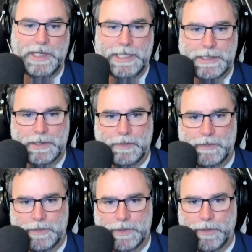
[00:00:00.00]
Neat.
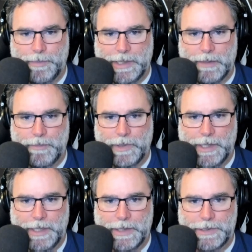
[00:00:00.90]
So in begin play,
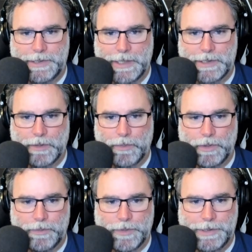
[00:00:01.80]
it sets the
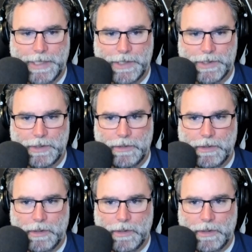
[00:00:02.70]
world rotation.